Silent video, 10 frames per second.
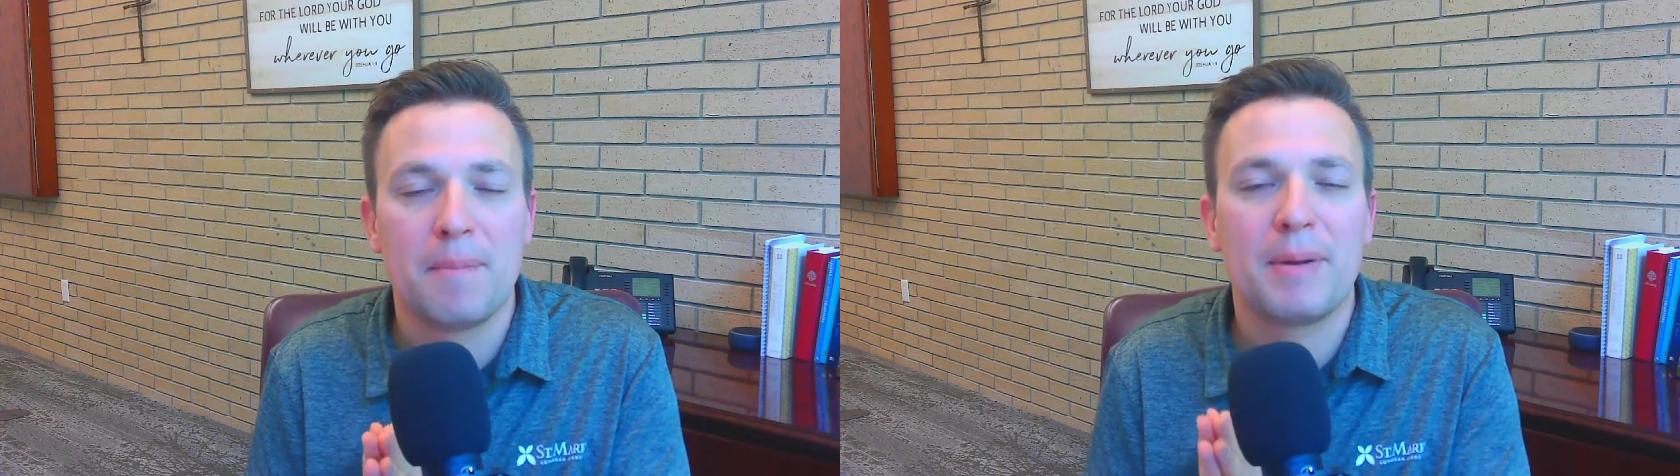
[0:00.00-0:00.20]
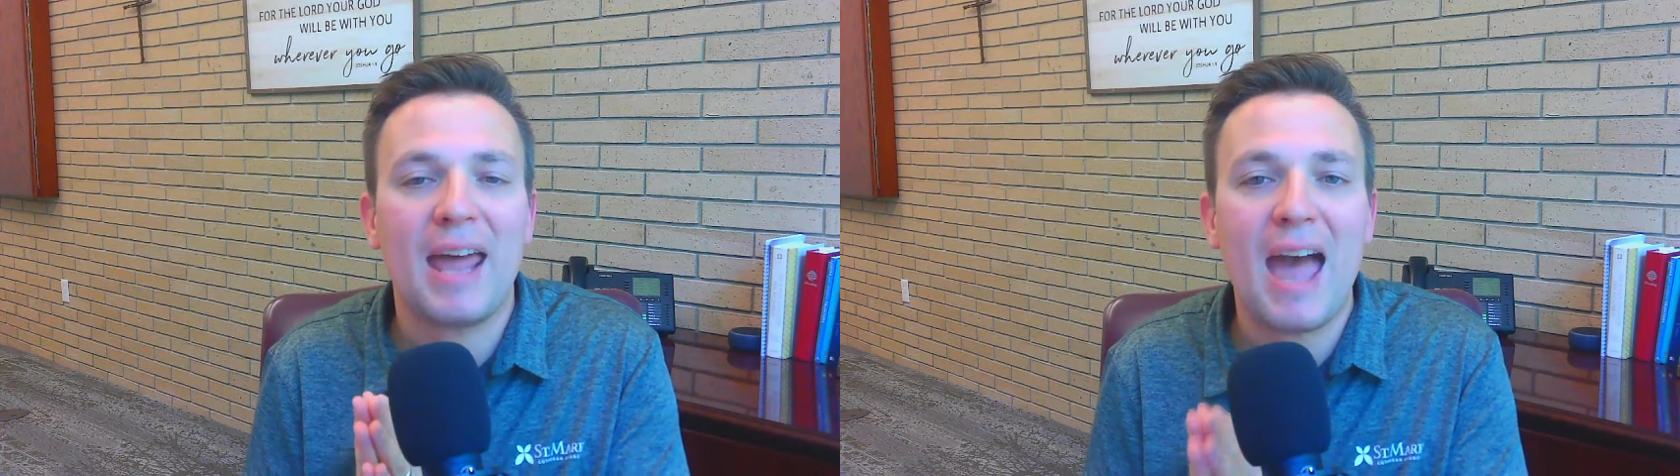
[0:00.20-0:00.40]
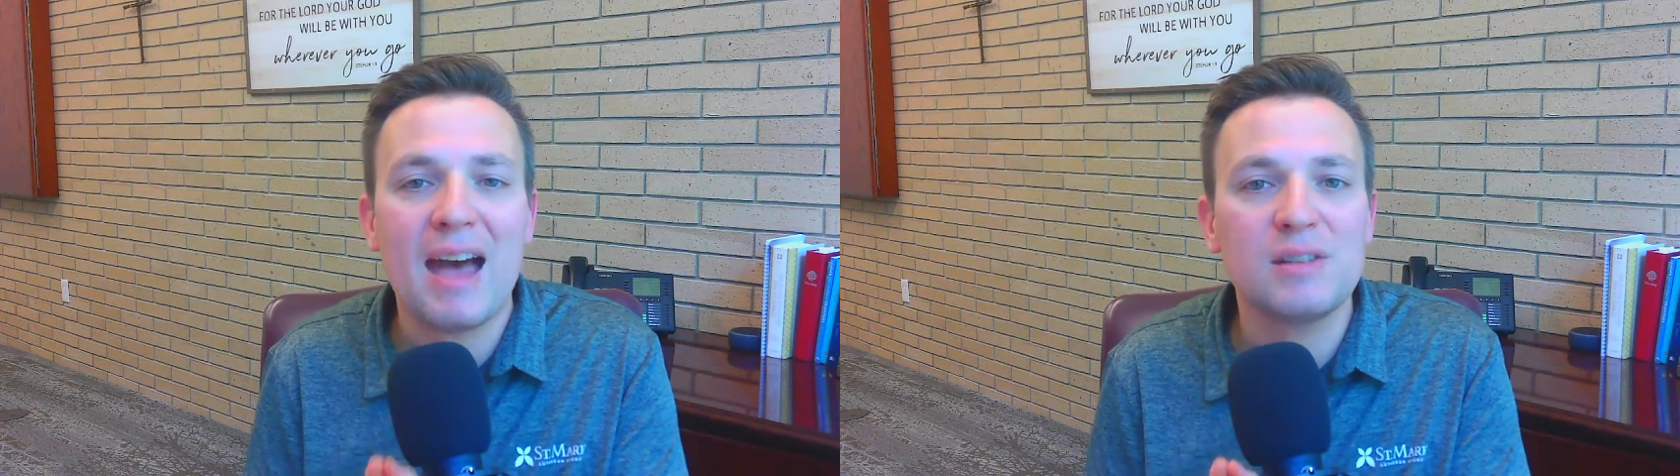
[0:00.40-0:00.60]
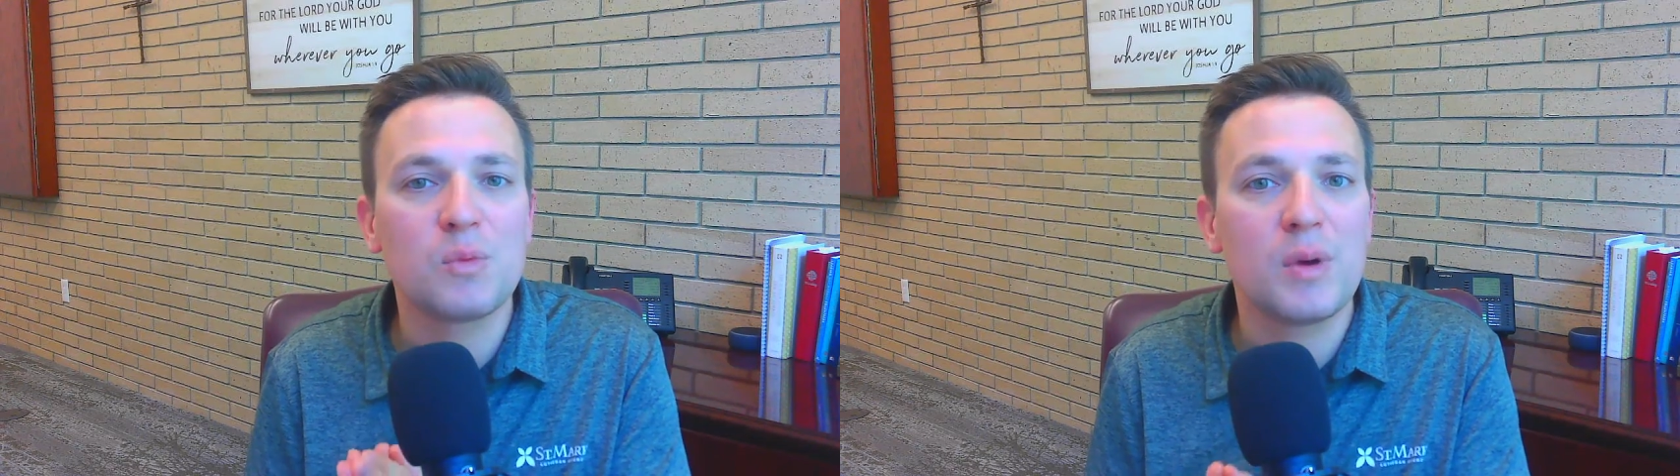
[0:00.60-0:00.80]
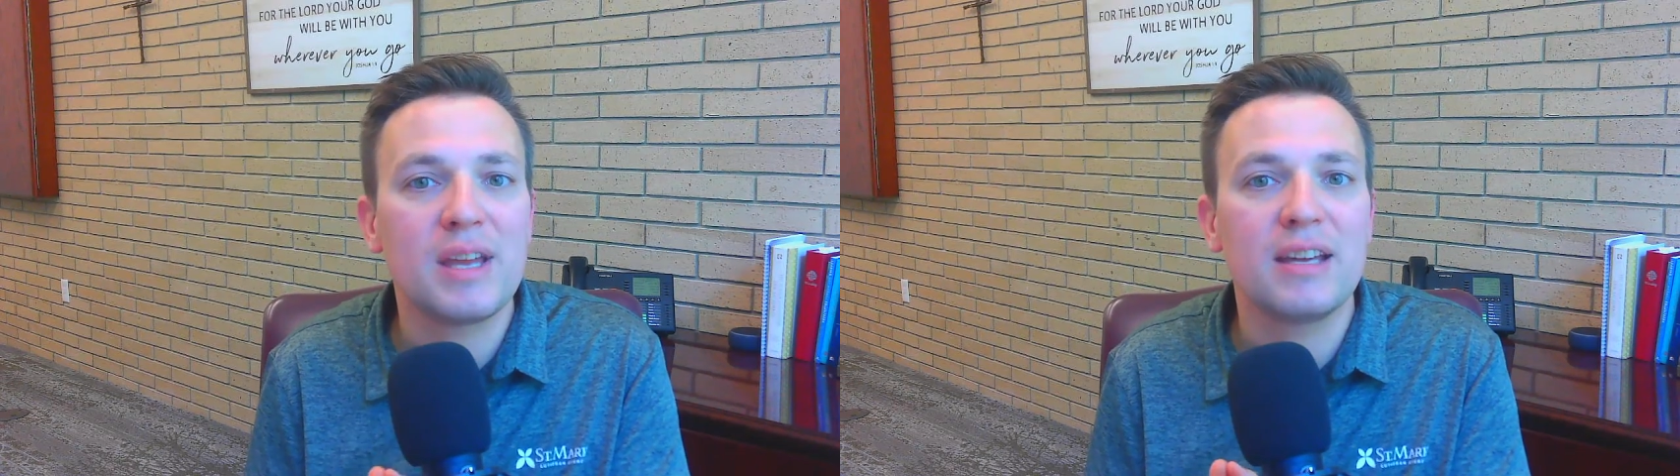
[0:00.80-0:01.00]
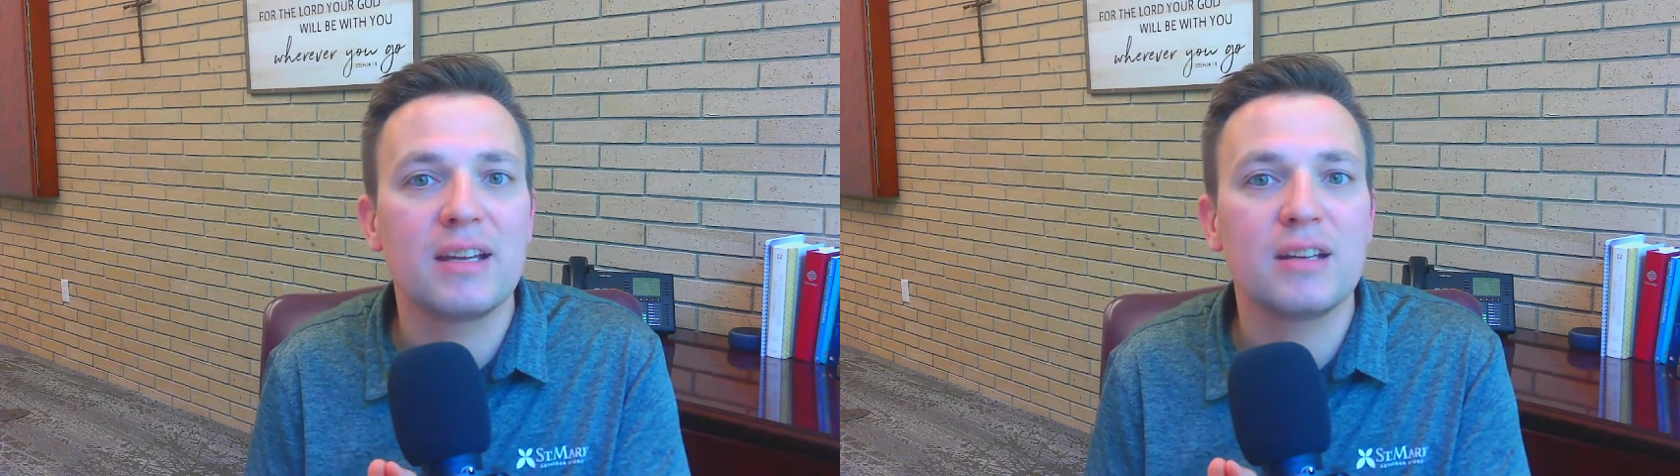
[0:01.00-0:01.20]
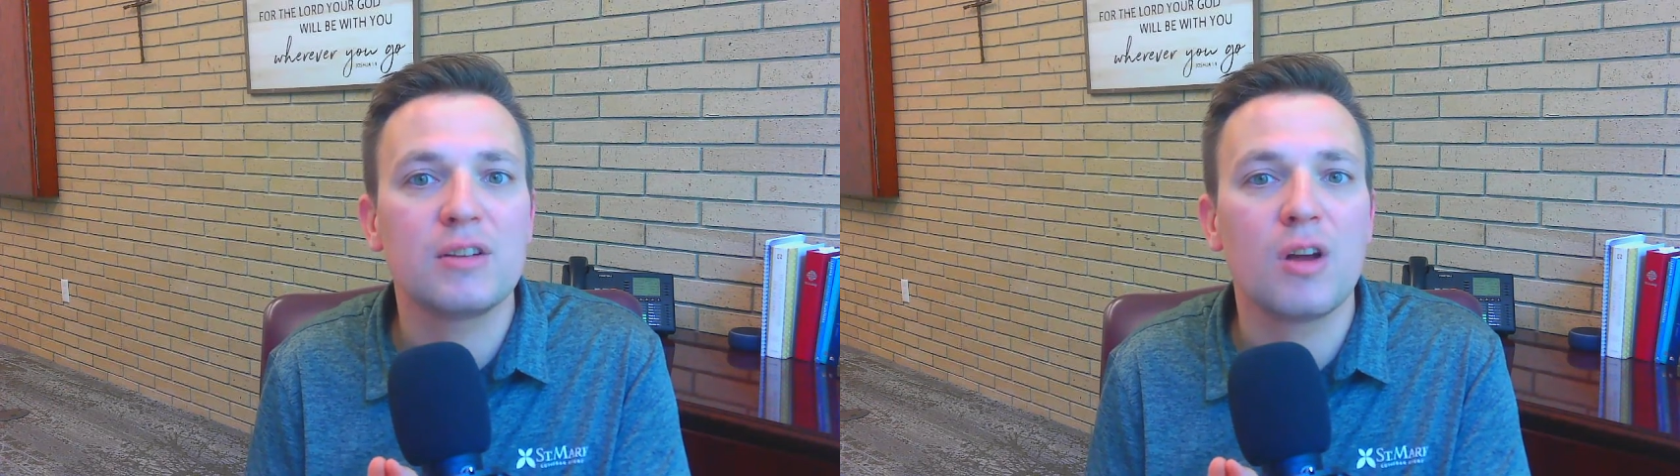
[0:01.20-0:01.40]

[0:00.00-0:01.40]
But as we